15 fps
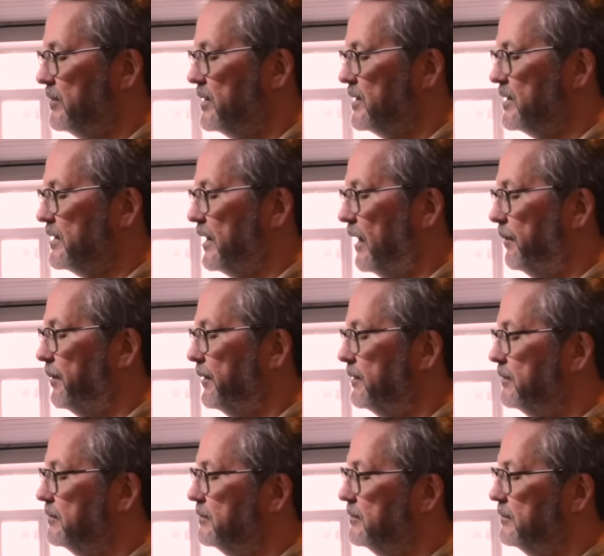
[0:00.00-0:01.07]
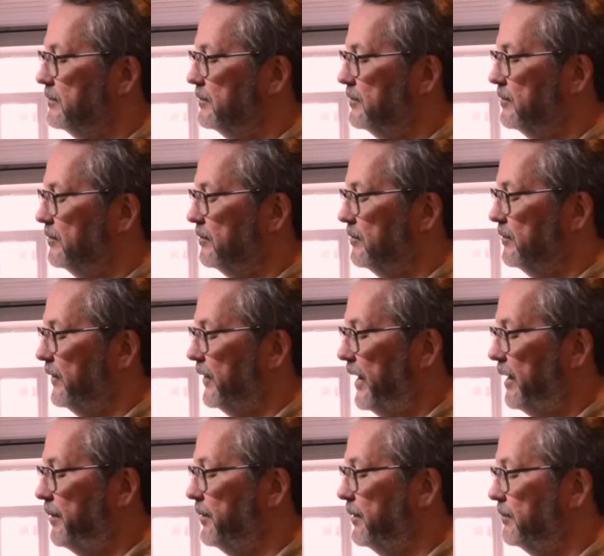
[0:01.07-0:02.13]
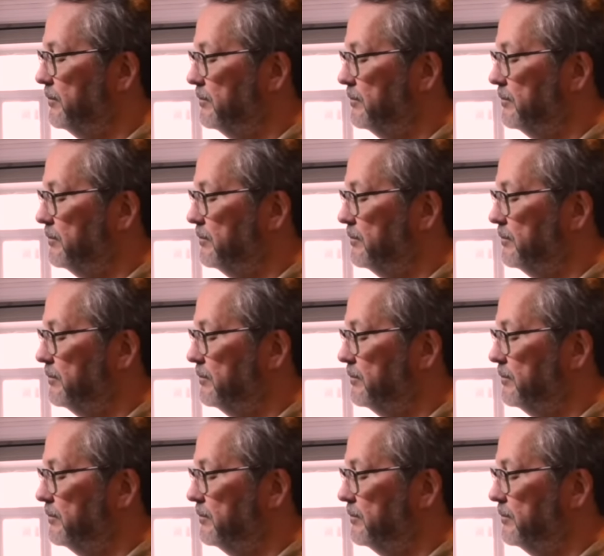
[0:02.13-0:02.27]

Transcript: stub nib,